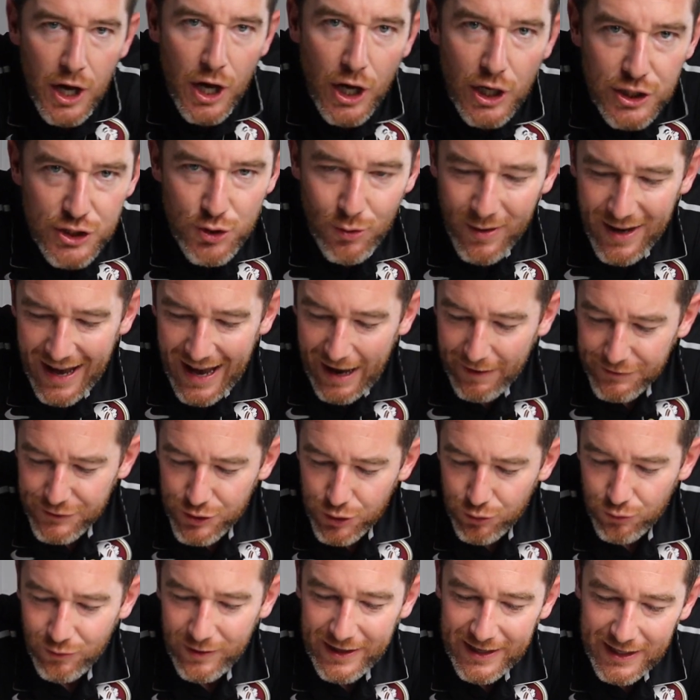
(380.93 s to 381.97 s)
So after
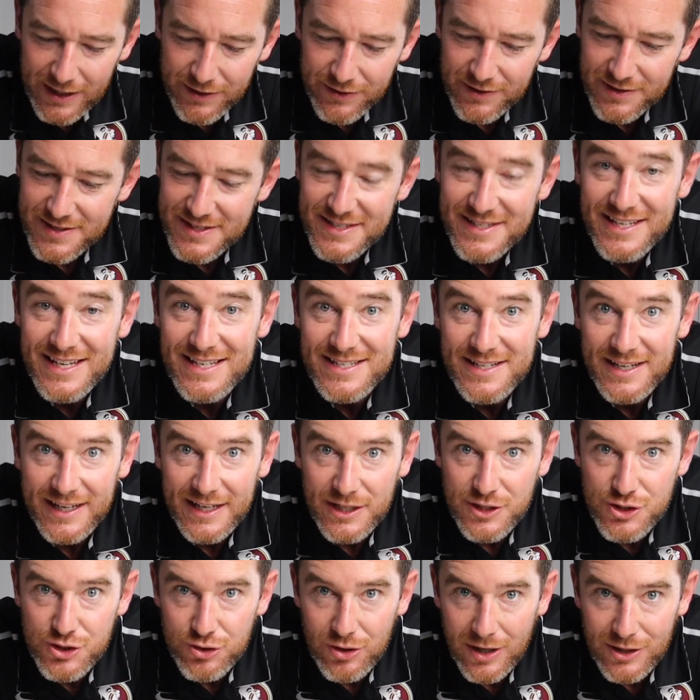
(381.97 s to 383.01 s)
reading the seasoning
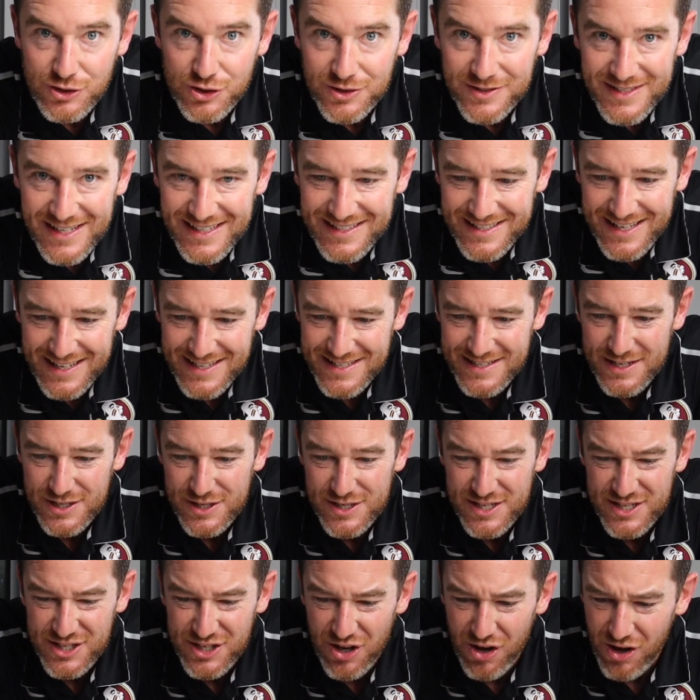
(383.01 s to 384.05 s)
instructions, it says to
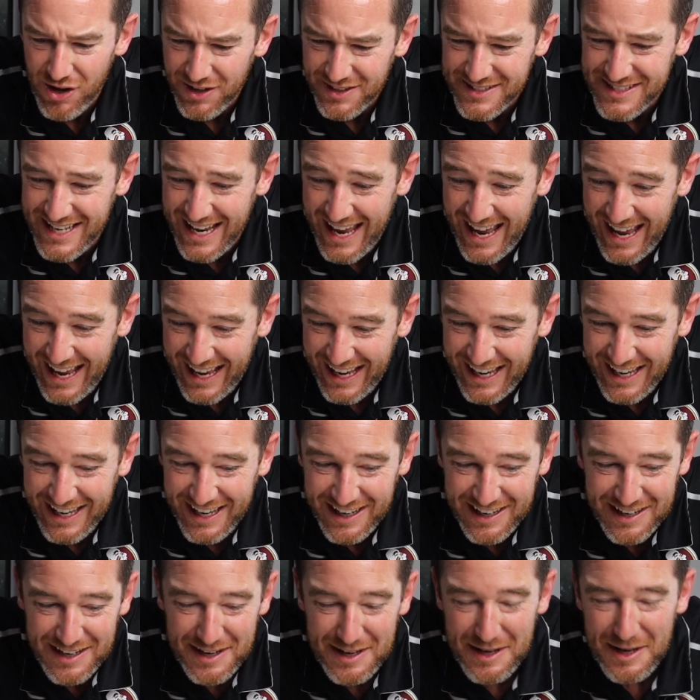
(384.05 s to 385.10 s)

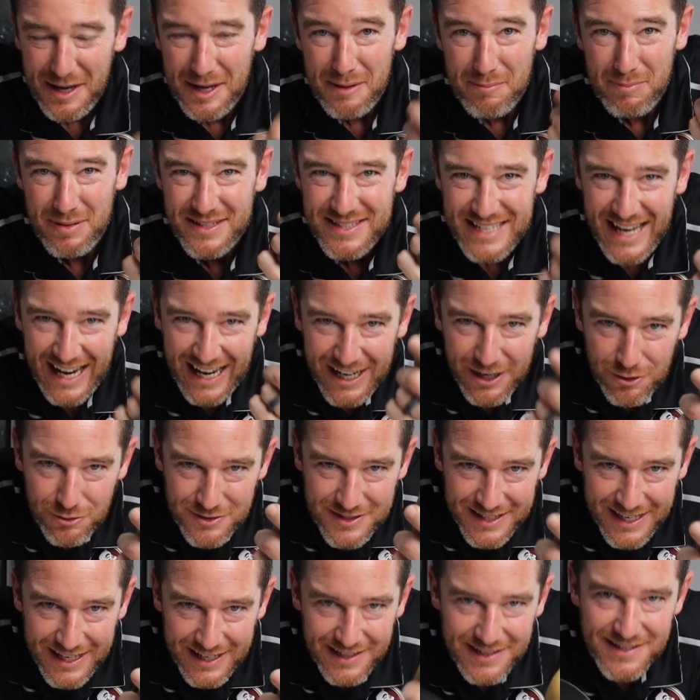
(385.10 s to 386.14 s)
saute potato
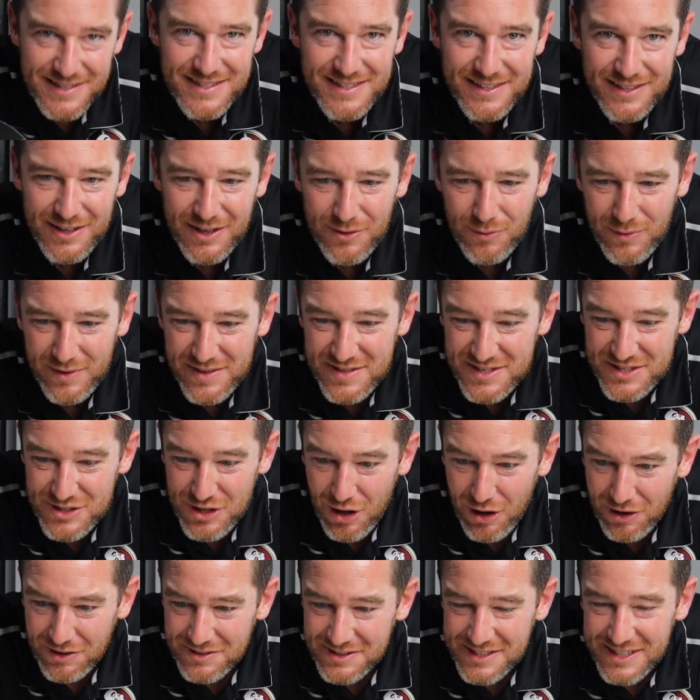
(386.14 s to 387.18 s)
skins with
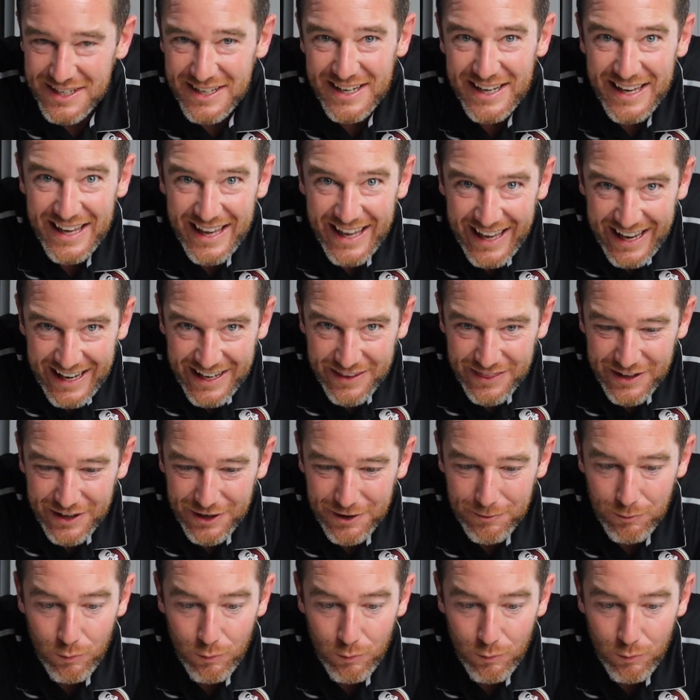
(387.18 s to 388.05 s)
salt in there.